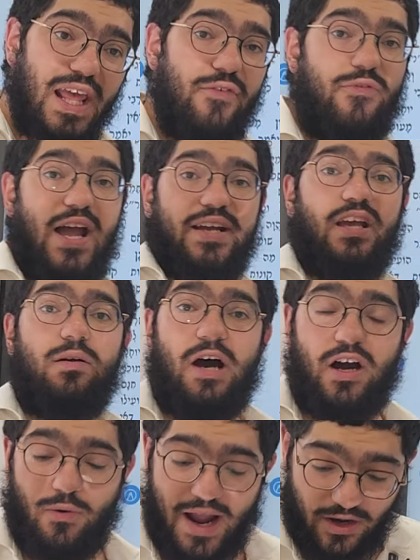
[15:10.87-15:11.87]
Frag the
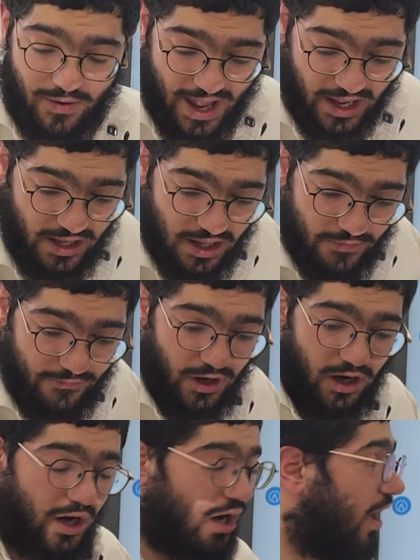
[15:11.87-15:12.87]
Gemara right away,
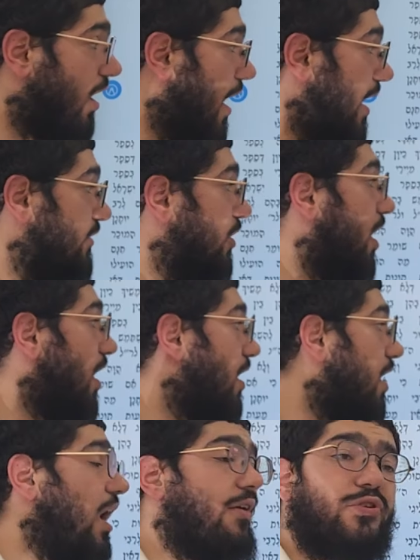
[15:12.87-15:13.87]
v'ha and
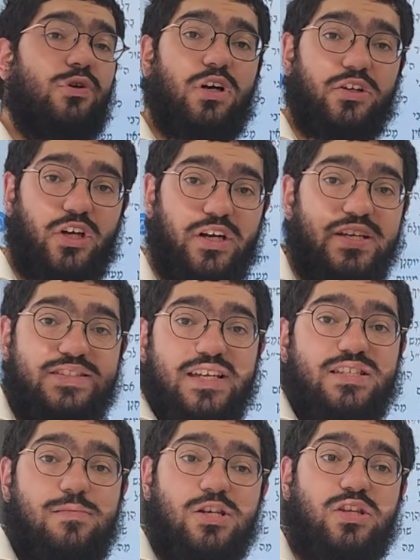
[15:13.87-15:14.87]
dach avdu katani. It
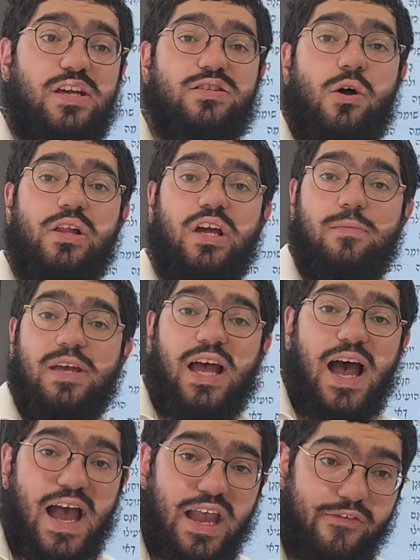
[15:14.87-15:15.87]
says in the Mishnah he's only going to be
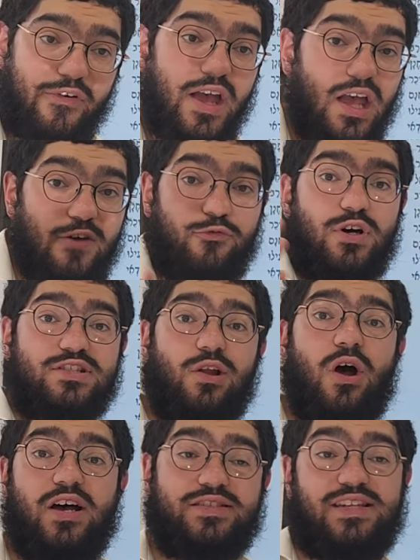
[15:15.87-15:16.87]
chayiv if it was
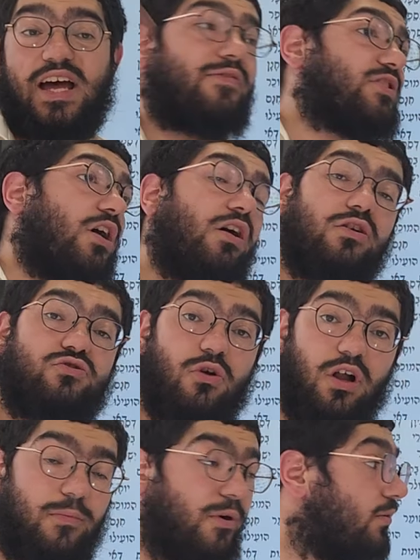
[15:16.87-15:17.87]
lost, not if it's
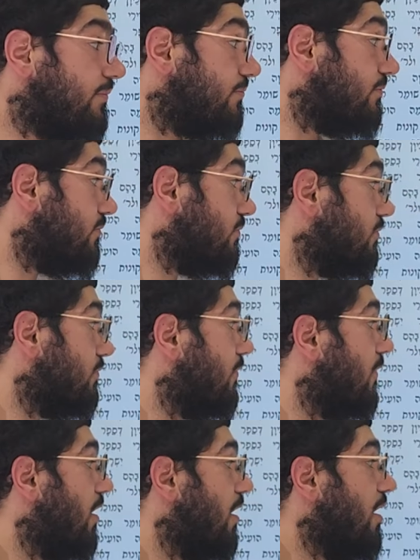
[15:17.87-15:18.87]
uncontrollable.
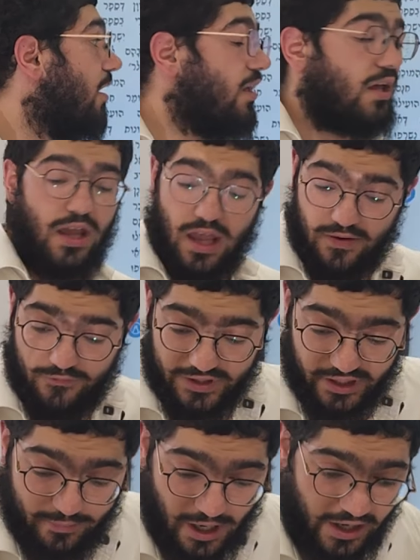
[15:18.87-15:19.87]
And for
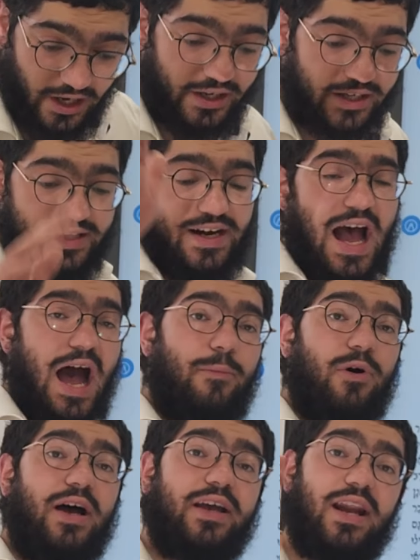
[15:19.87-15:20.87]
the Gemara, kidder
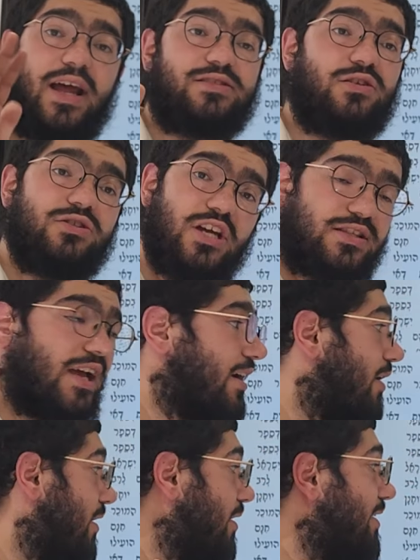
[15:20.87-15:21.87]
Rabba, I can answer you just like
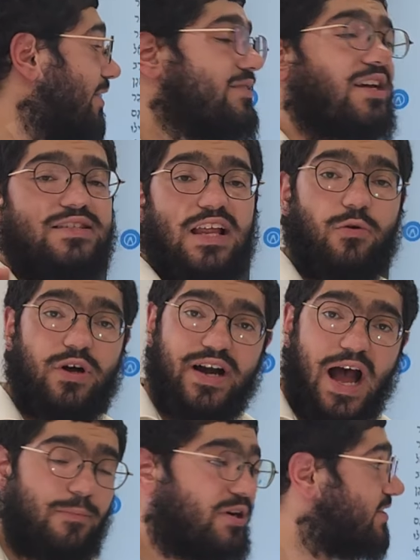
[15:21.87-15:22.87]
what
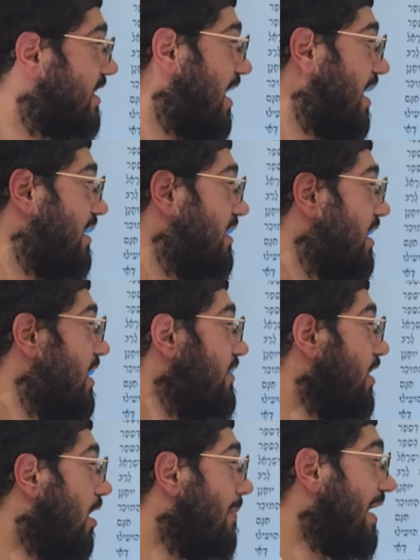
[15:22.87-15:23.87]
Rabba said.
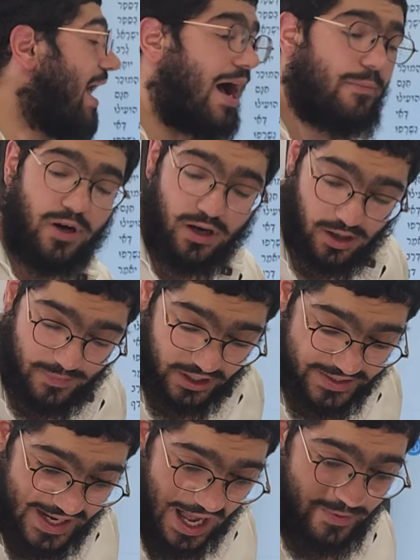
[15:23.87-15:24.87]
The Amar Rabba,
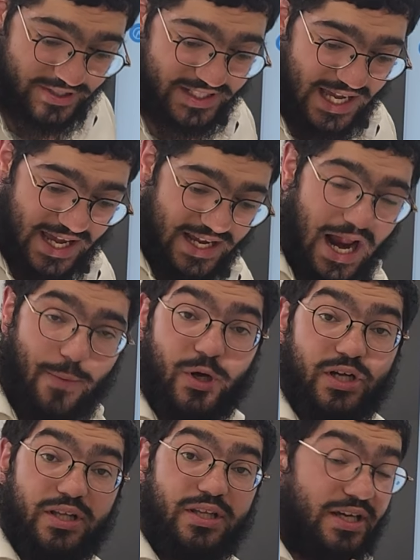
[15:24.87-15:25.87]
because
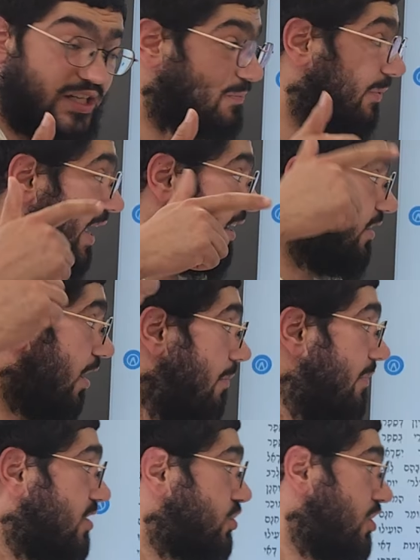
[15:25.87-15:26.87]
Rabba explained a
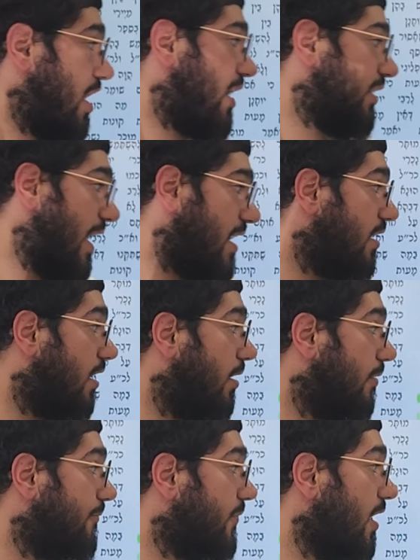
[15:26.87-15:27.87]
Mishnah
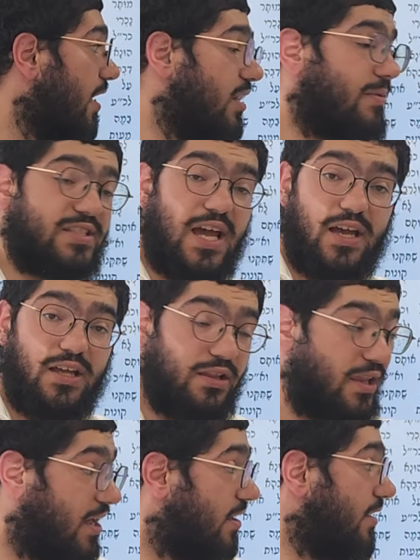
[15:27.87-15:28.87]
later in
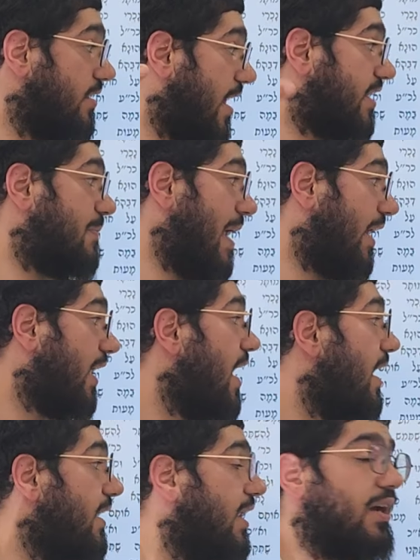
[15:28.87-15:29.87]
the next parak.
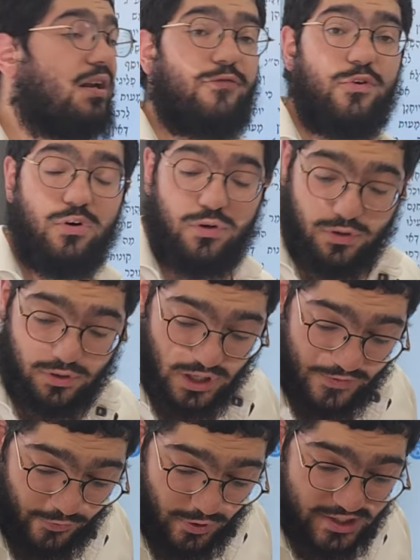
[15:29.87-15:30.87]
Nignavu,
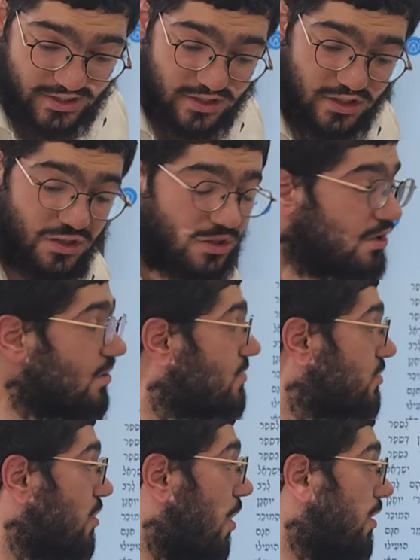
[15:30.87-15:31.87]
if it was
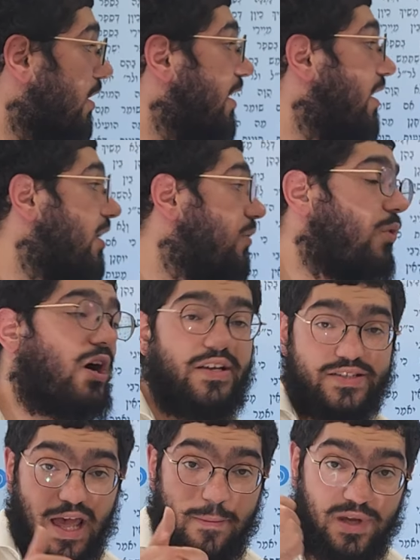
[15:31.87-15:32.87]
stolen, what
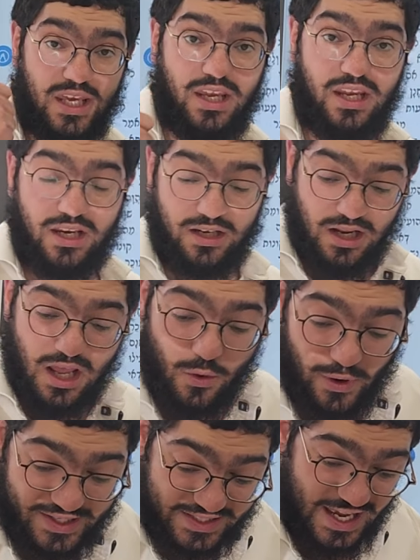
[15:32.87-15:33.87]
does that mean?
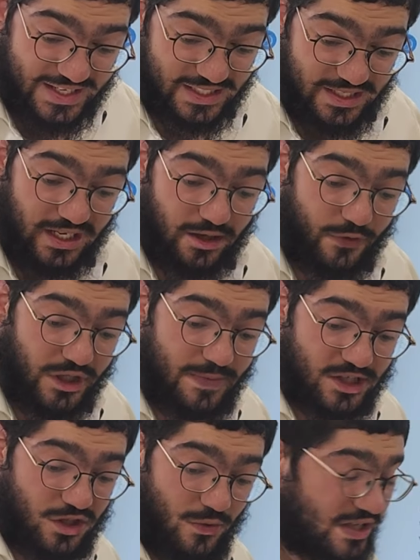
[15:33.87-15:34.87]
When it says Nignavu in the
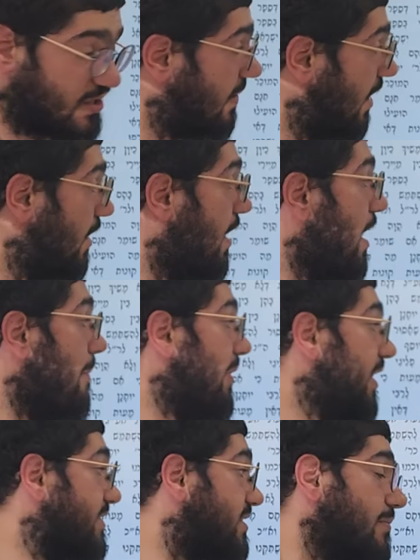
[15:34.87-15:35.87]
Mishnah, what does it mean?
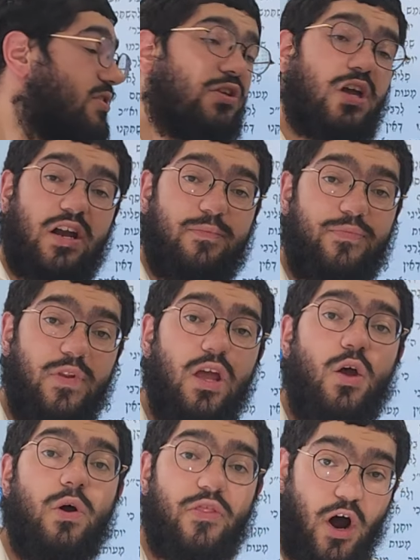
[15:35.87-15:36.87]
Balista mizuyanim,
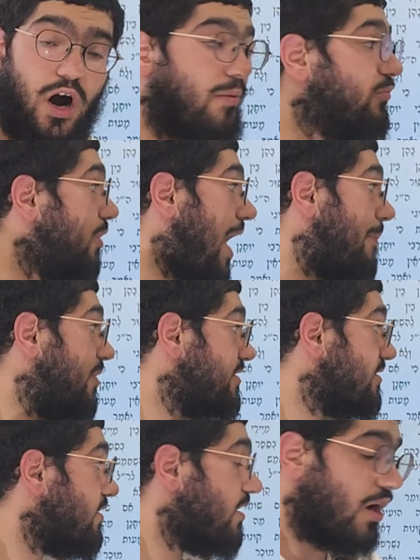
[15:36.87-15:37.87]
with armed
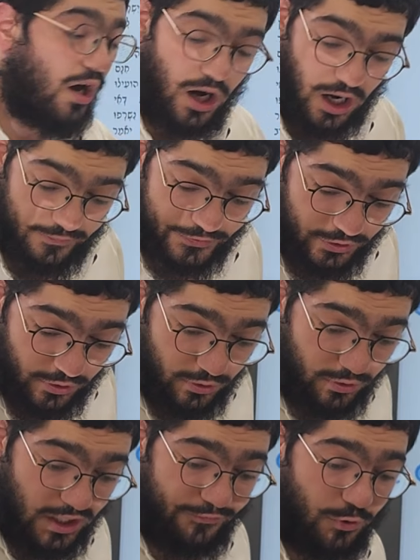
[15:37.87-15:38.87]
robbers.
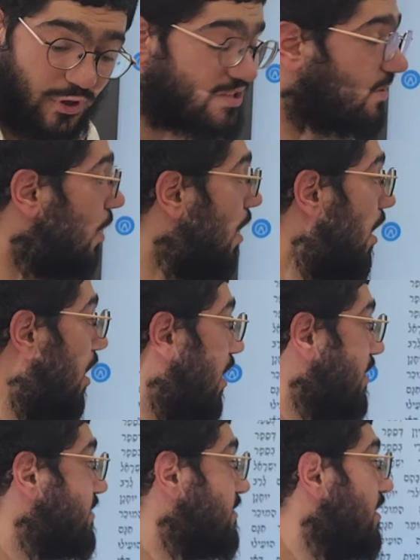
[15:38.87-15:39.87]
Avdu, if it was
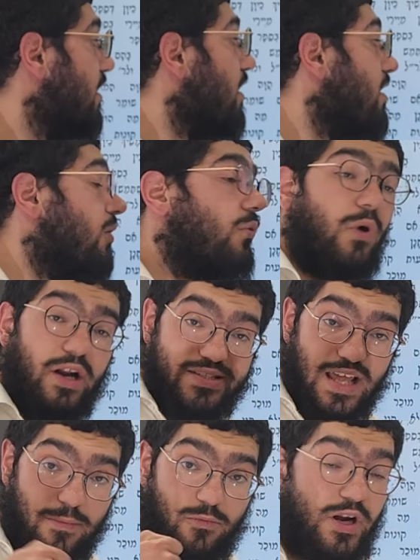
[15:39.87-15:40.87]
lost, what does
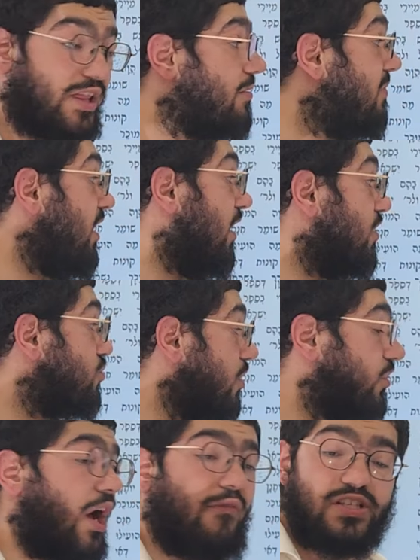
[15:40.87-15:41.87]
that really mean?
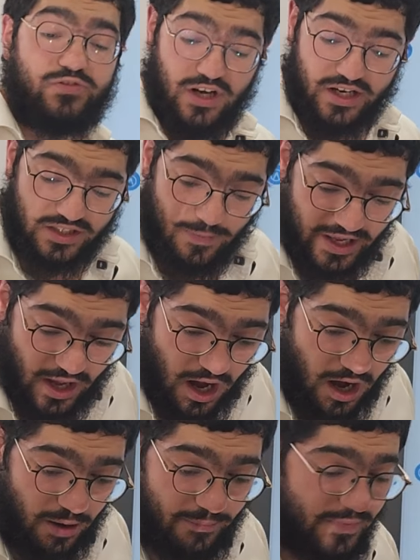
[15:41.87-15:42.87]
Shatava sfinasa
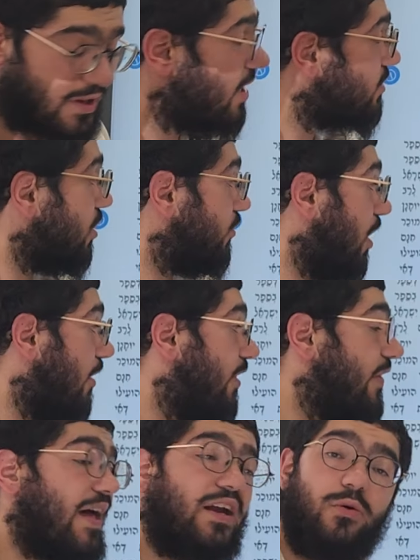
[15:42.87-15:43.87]
bayam,
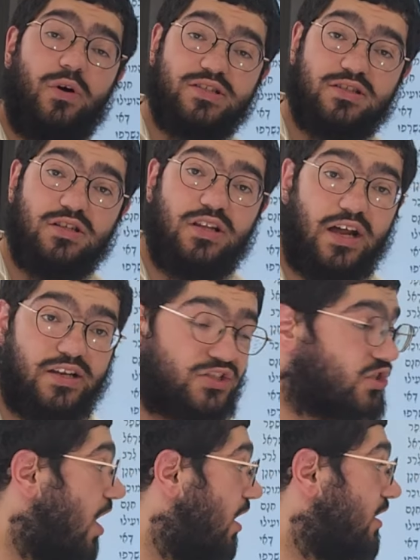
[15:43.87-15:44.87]
Shatava that it
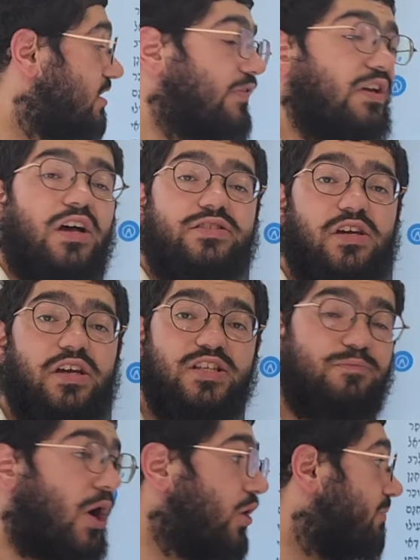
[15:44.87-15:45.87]
sunk sfinasa
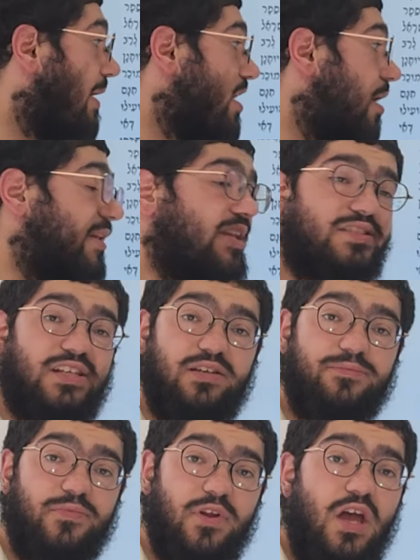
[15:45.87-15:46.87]
his boat bayam in the sea.
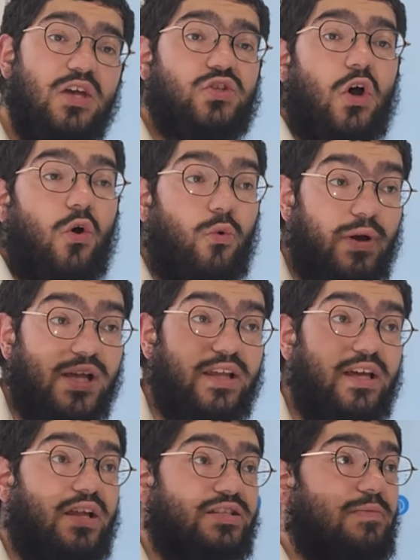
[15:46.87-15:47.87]
So
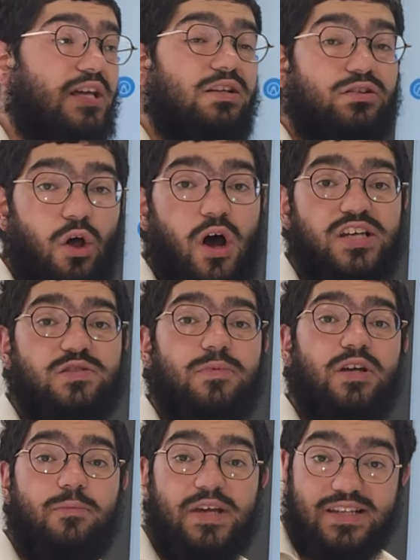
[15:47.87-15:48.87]
really, it doesn't mean lost,
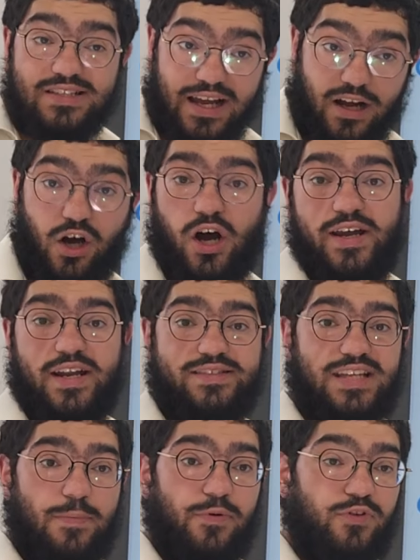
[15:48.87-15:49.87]
it means like an oinus
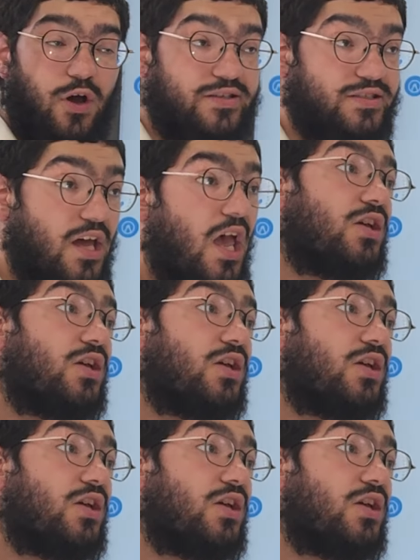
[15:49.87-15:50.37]
type of lost.